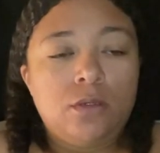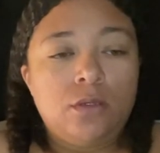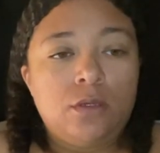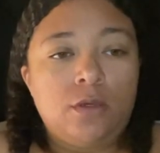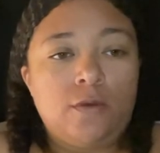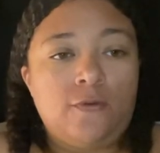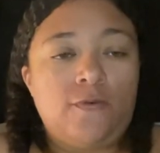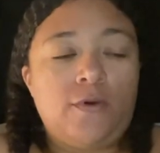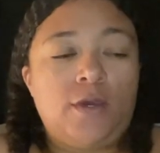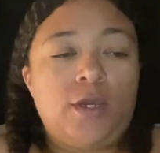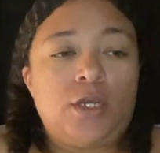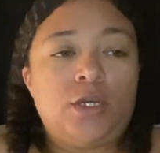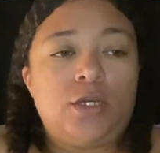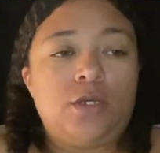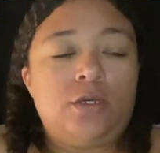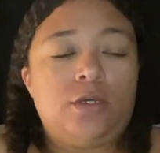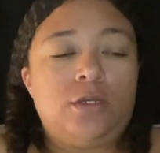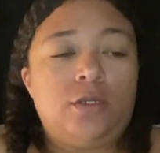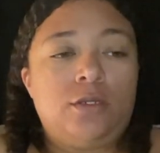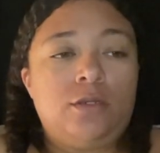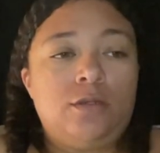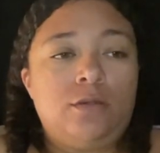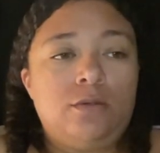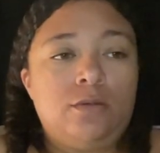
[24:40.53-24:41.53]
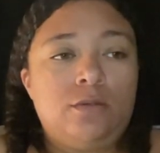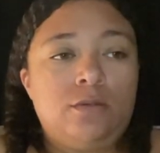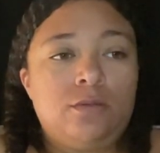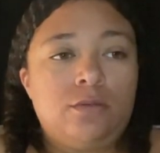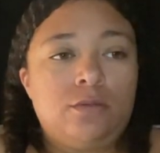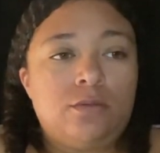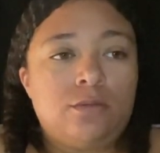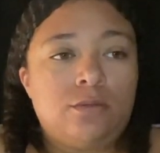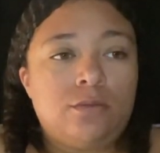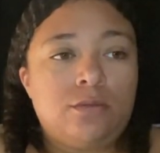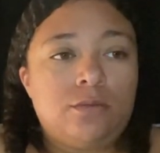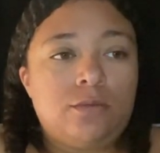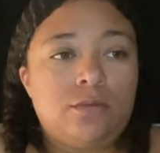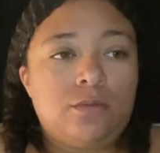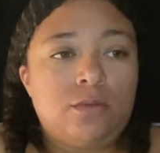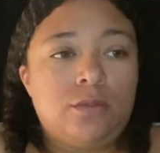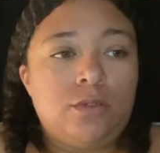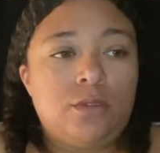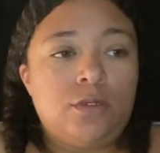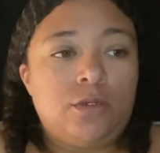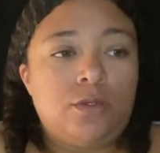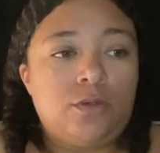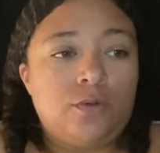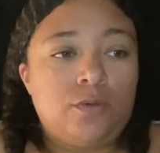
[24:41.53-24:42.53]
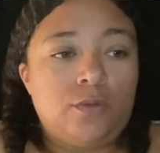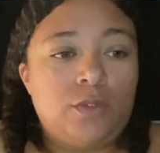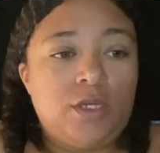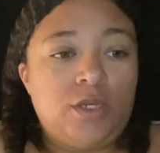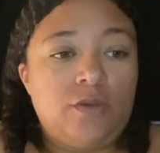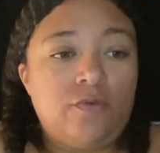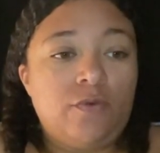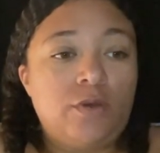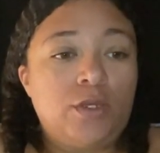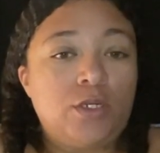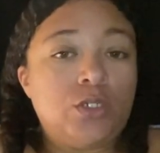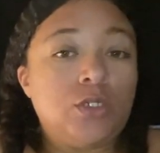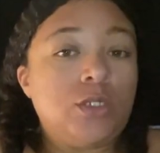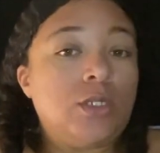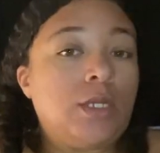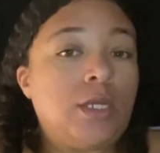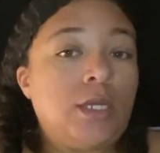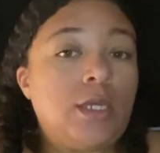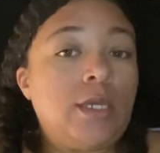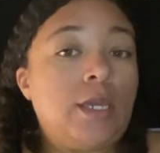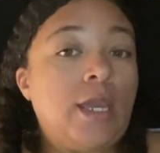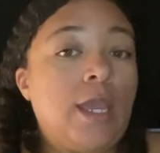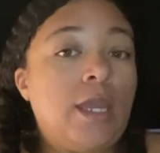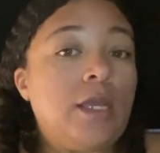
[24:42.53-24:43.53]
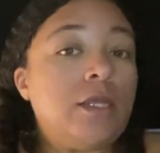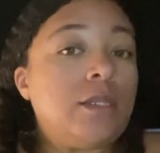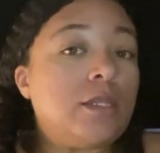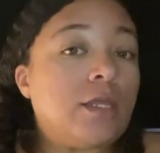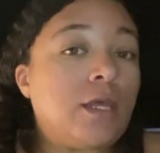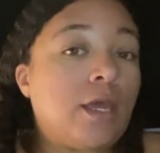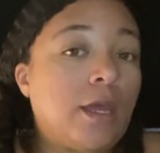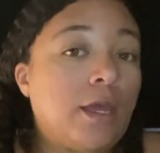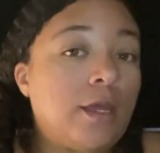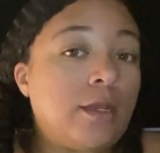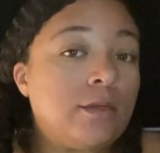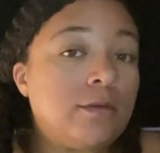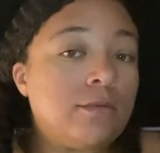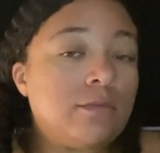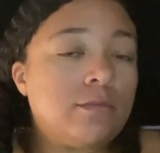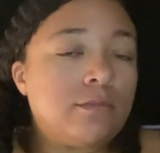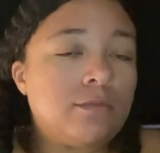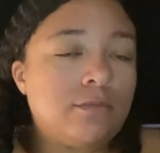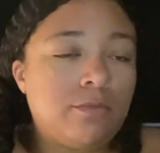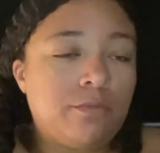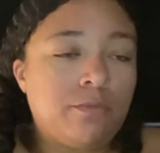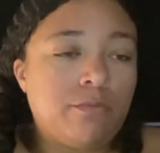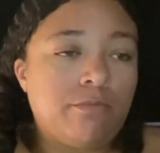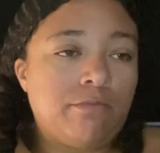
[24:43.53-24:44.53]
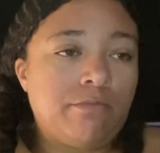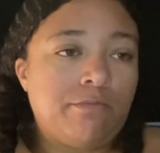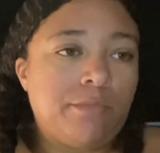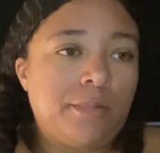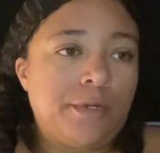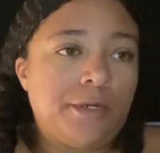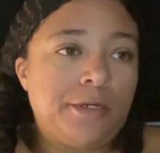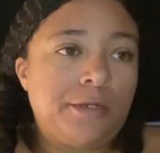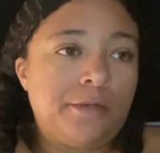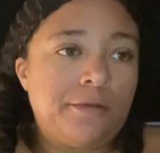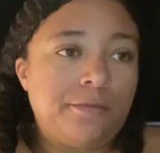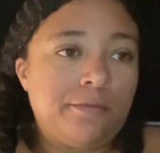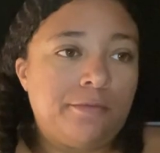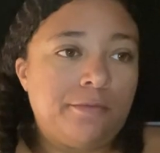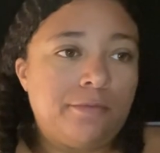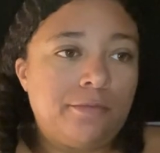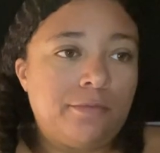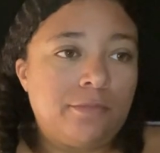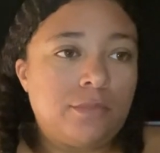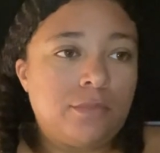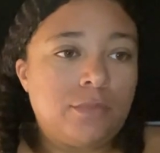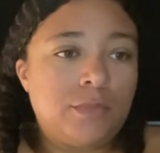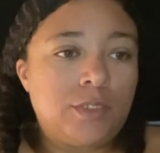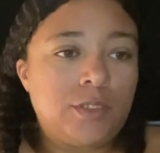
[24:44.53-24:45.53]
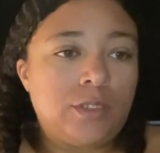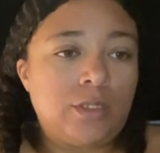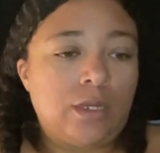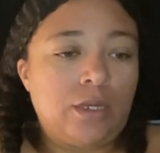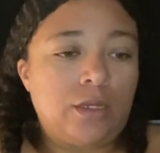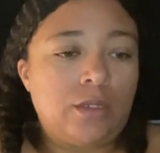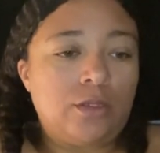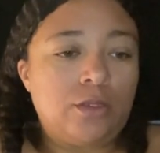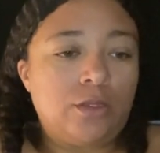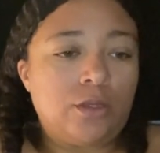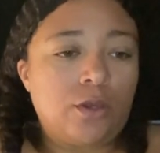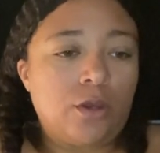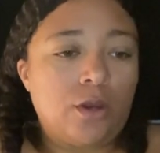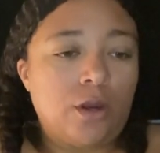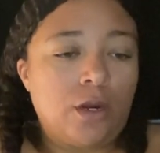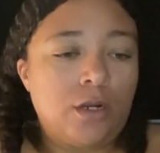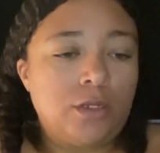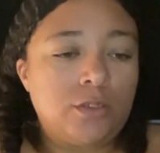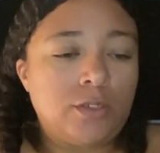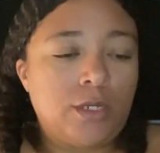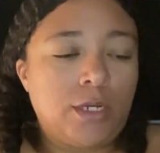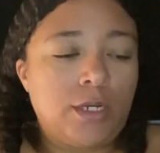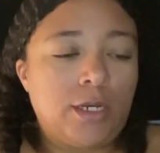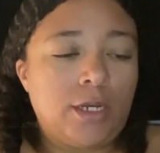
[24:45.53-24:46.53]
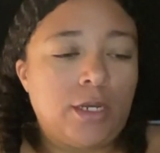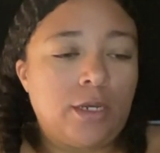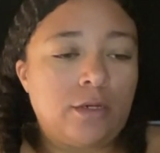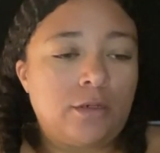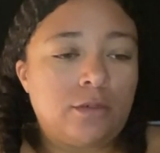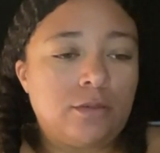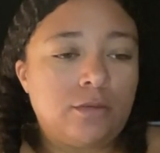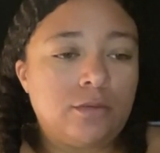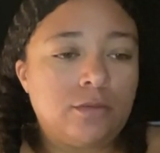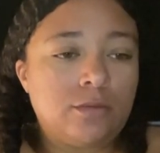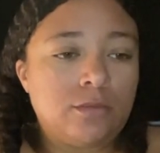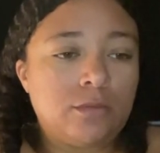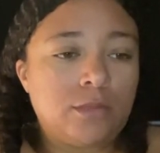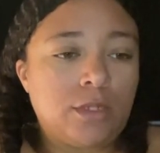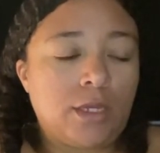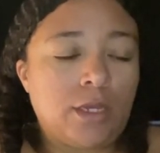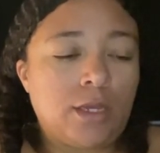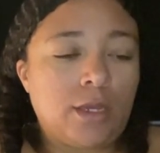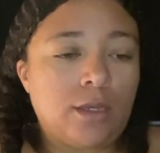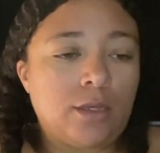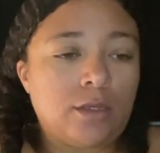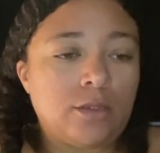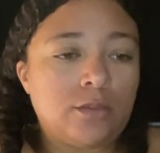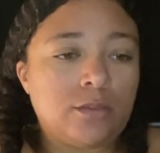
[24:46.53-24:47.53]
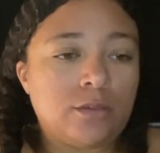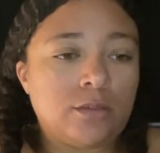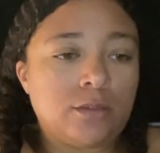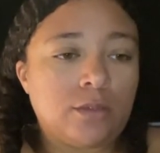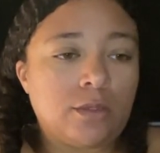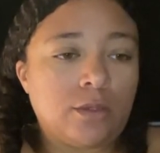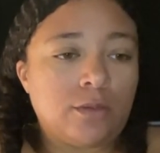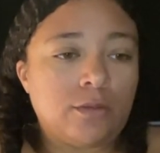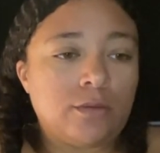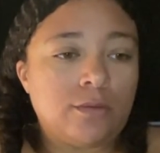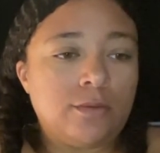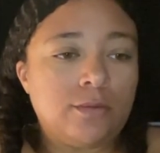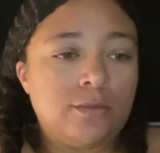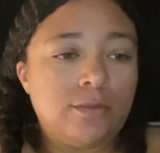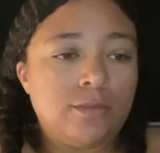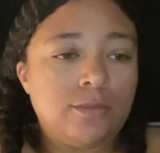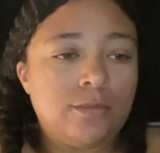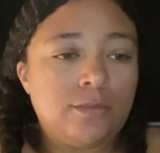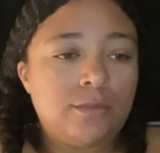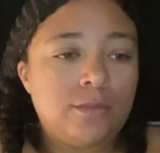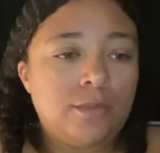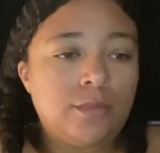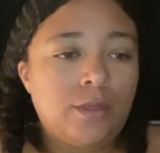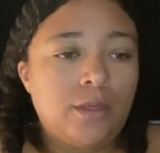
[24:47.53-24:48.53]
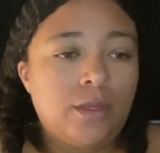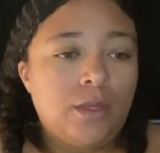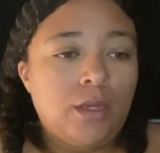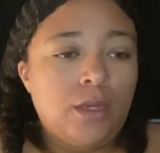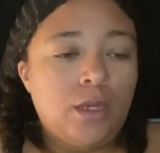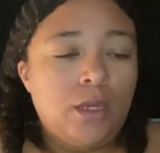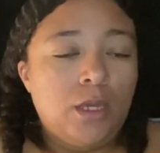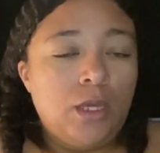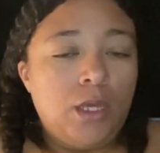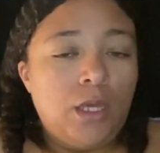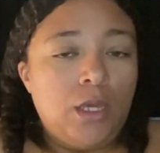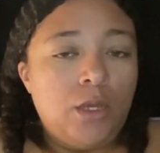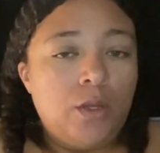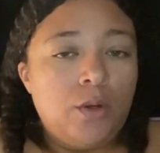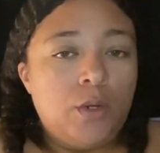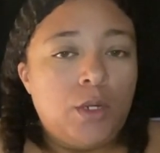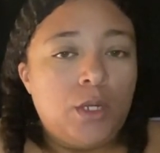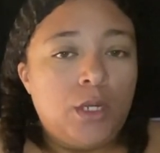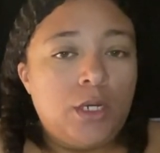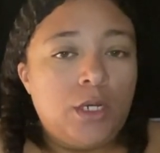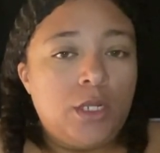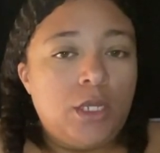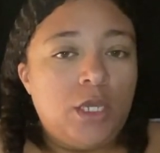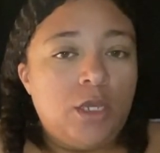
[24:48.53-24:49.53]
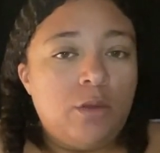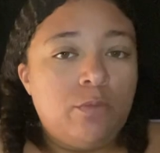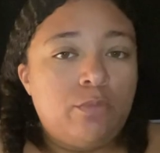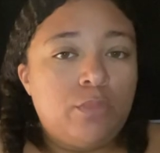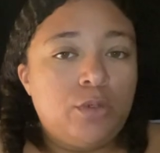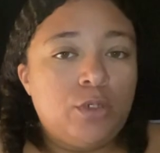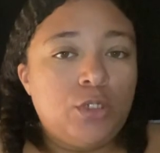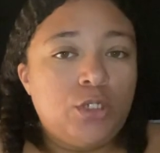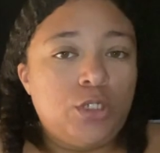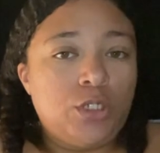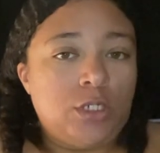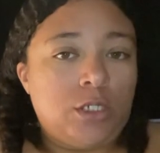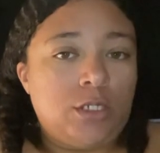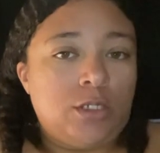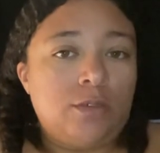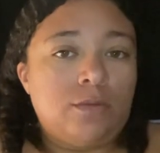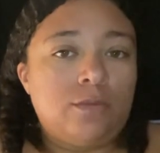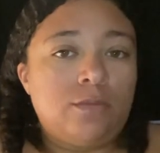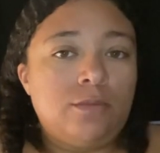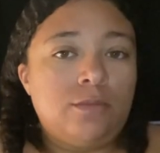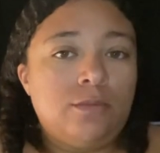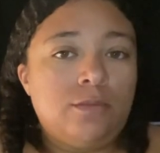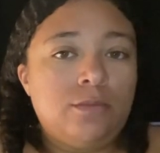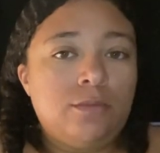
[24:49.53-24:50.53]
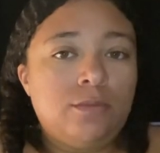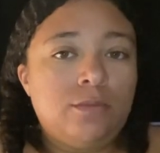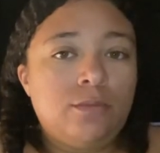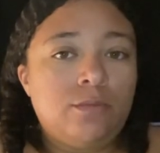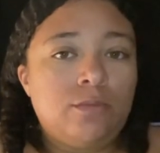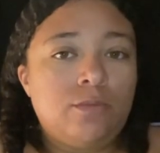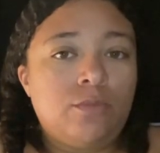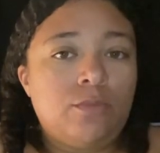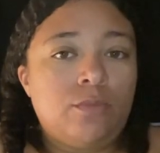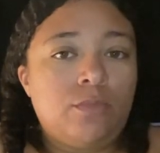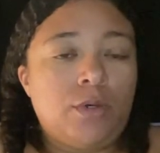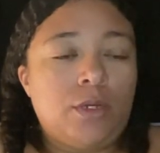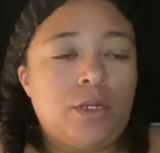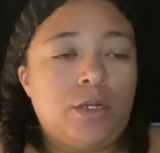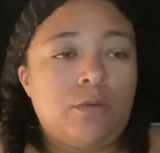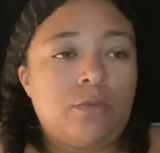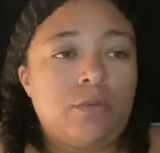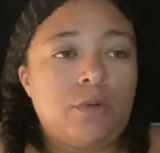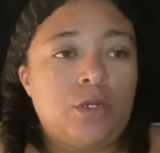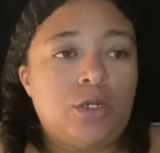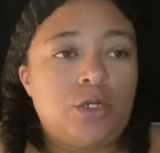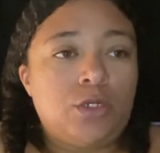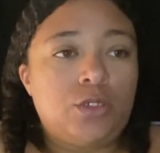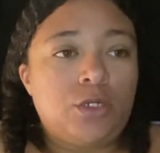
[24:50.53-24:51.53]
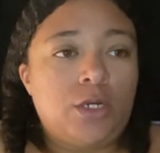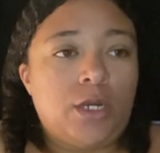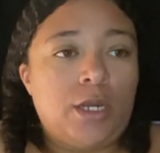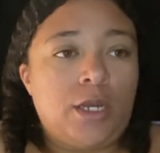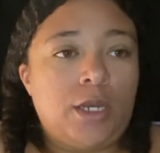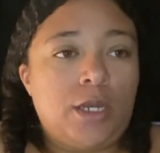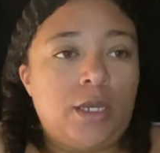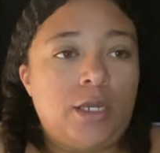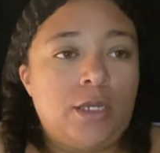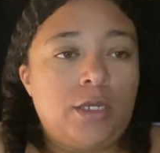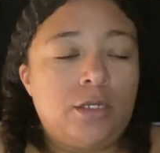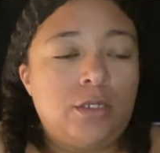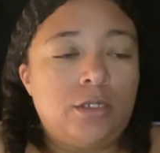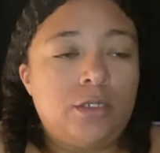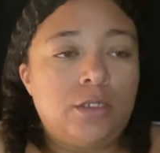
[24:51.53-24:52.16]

if I could, you know, eventually gain that, but it's not in the cards right now, I guess. So, I'm gonna keep pushing, but I'm gonna try.